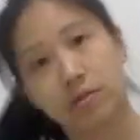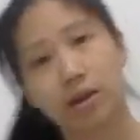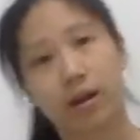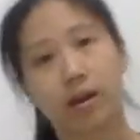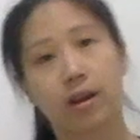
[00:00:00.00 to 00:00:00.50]
you
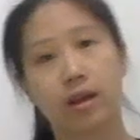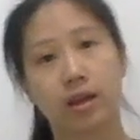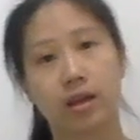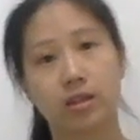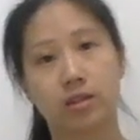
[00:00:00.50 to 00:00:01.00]
get
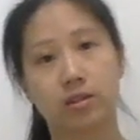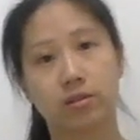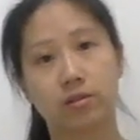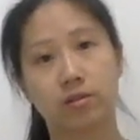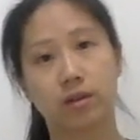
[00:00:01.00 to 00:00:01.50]

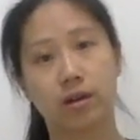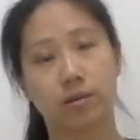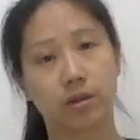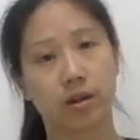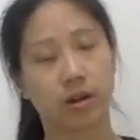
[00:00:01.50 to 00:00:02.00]
into
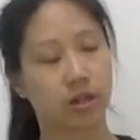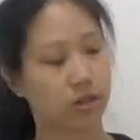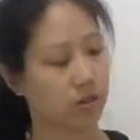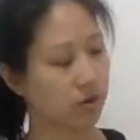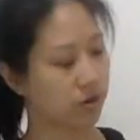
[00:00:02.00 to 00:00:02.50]
the
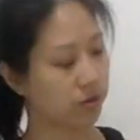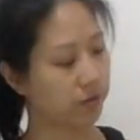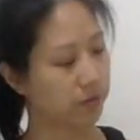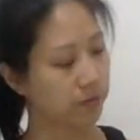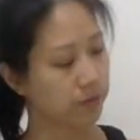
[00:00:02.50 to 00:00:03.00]
direction of
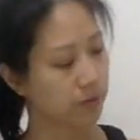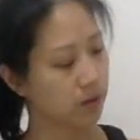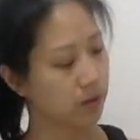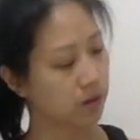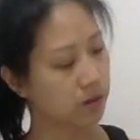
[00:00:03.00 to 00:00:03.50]

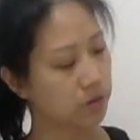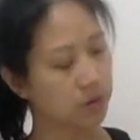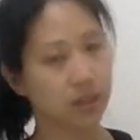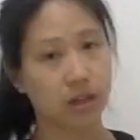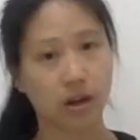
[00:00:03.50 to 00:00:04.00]

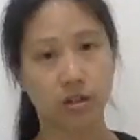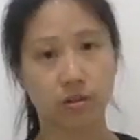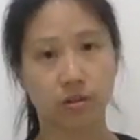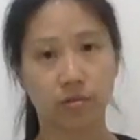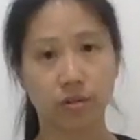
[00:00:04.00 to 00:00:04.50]
towards the direction
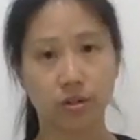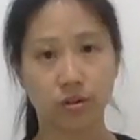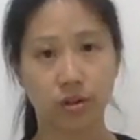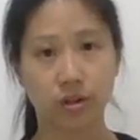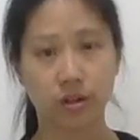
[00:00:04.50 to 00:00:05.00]
of the wrist
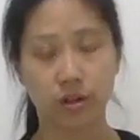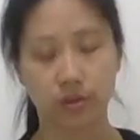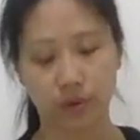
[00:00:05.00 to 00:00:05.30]
joint here.